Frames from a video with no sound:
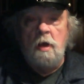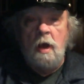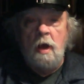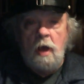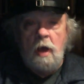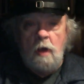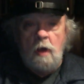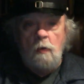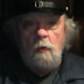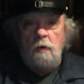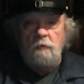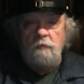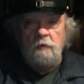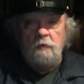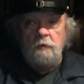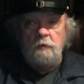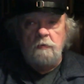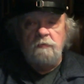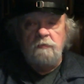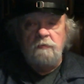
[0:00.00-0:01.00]

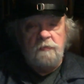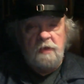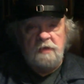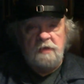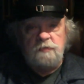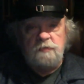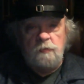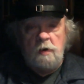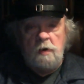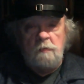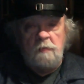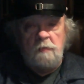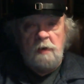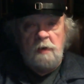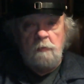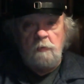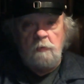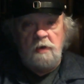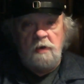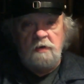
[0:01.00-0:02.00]
However, that's where I'm
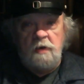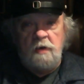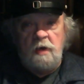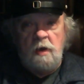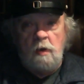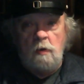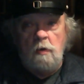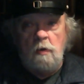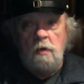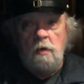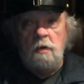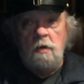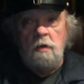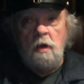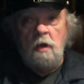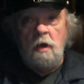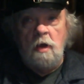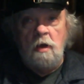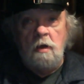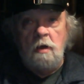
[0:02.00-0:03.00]
at right now.
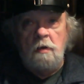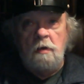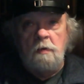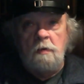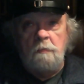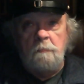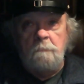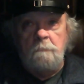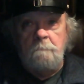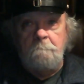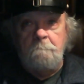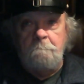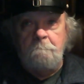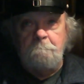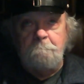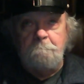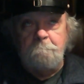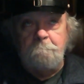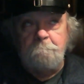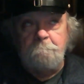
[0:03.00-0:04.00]
Was